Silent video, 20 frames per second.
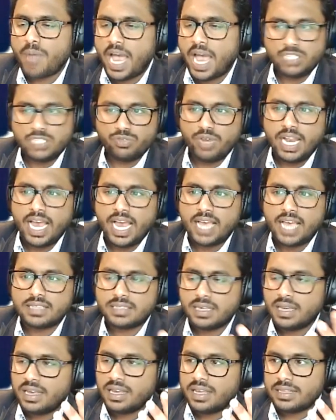as well
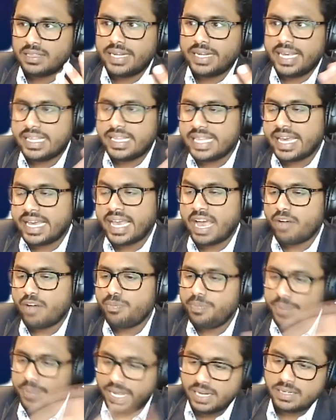as the day they
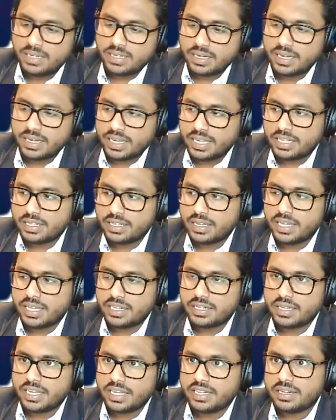have built
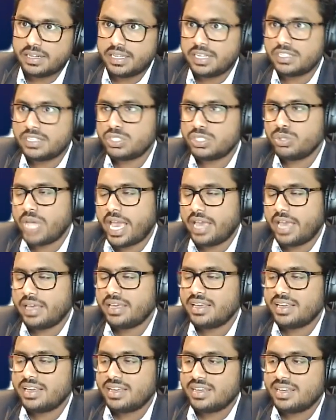in today.
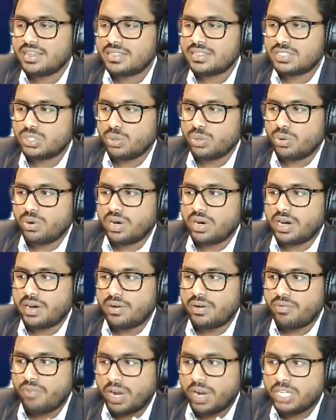So
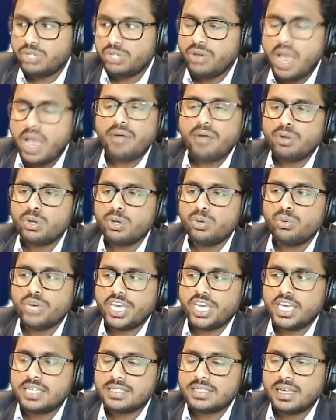what you have to do
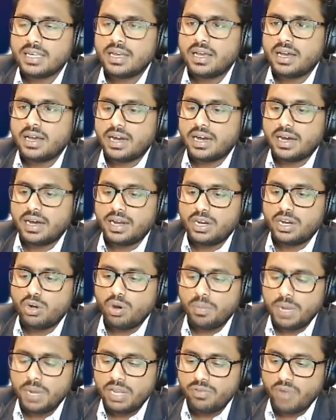is,
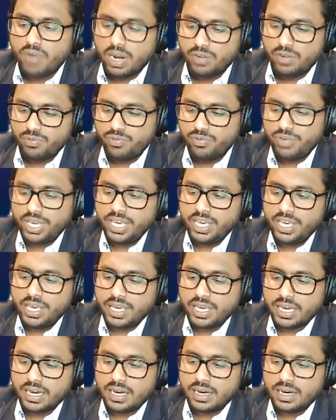normally what
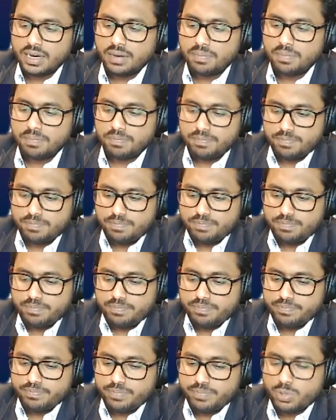we
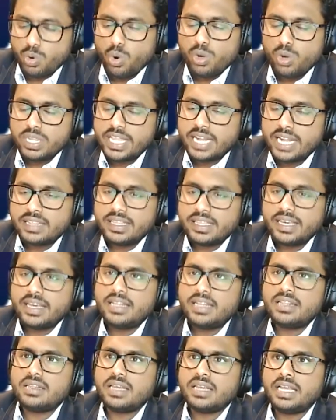call that thing
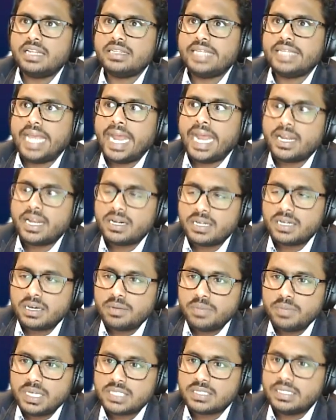in data
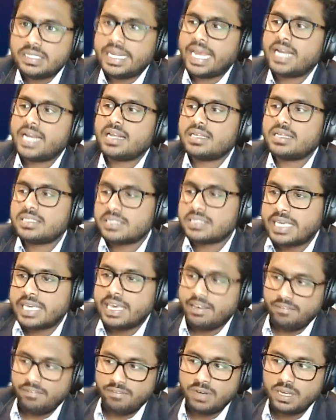term is data
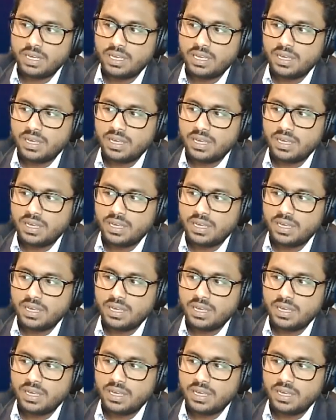skew.